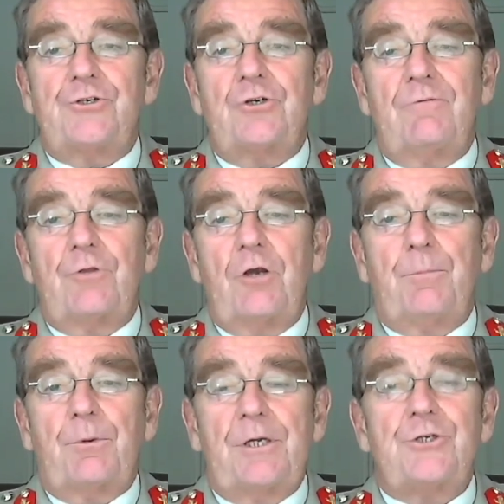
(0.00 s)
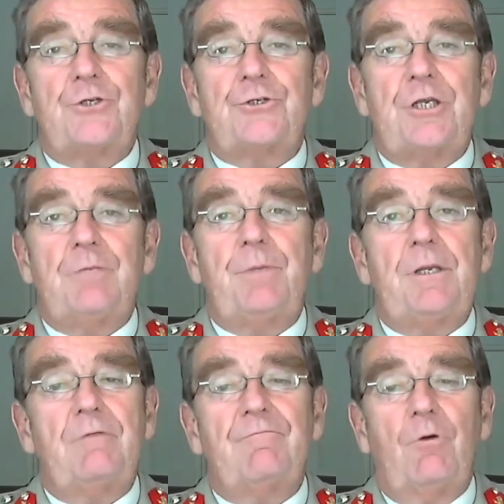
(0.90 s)
of the operations he'd
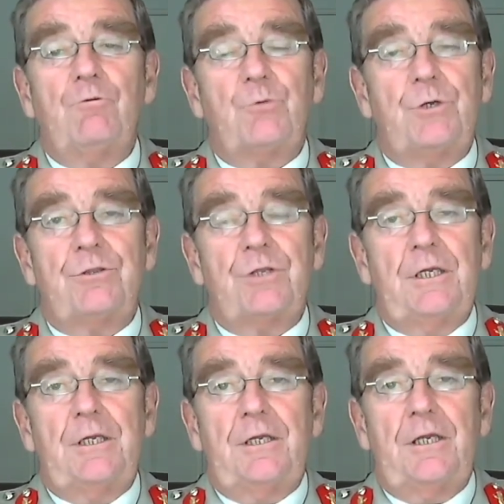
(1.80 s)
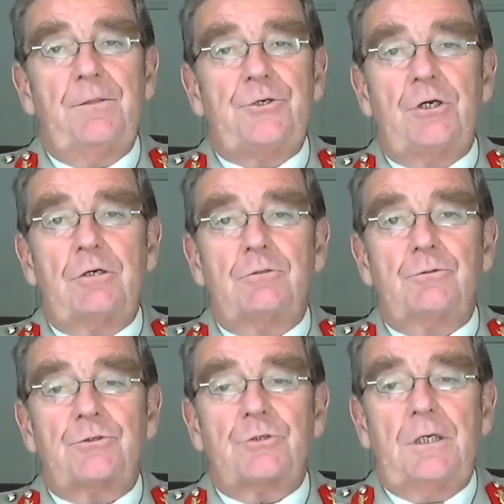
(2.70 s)
been involved with in the
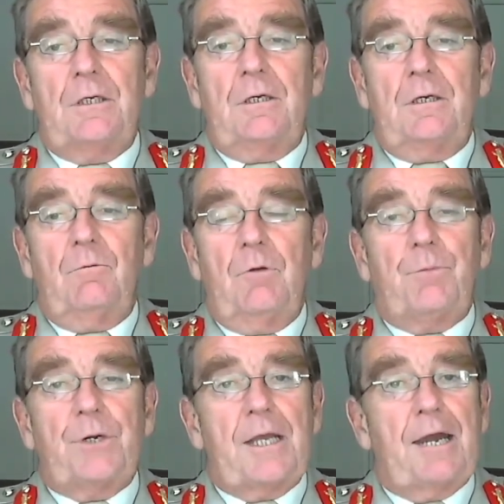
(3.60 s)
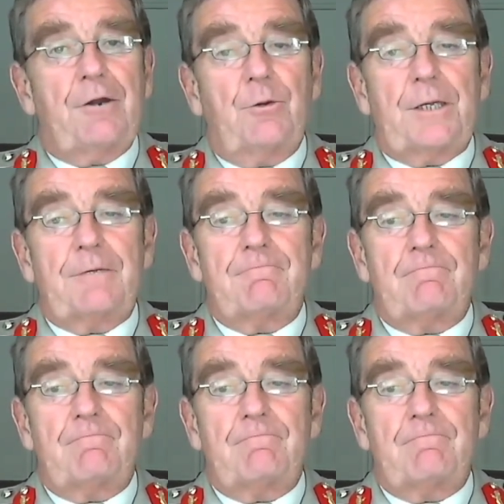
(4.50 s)
jungles were pretty harrowing,